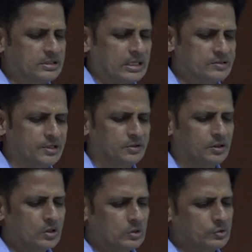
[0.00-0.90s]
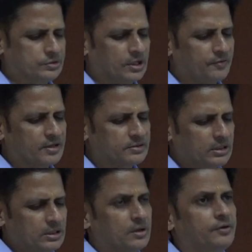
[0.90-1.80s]
consent to serve as
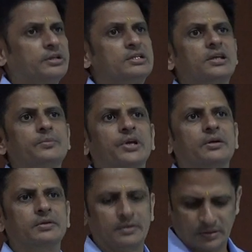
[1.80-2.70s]
a research subject.